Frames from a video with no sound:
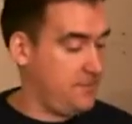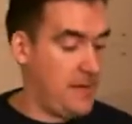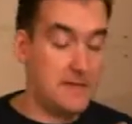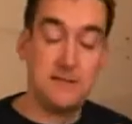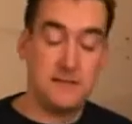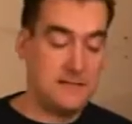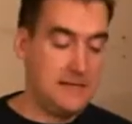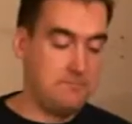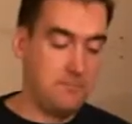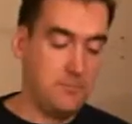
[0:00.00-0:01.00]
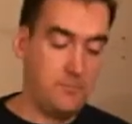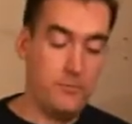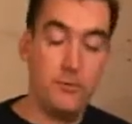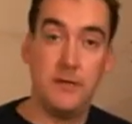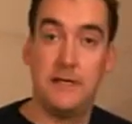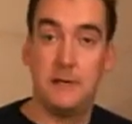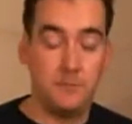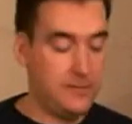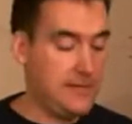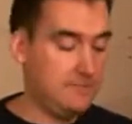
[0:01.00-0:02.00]
As you can see, pretty
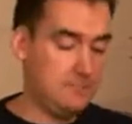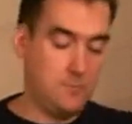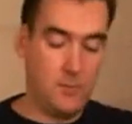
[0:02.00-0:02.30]
complete.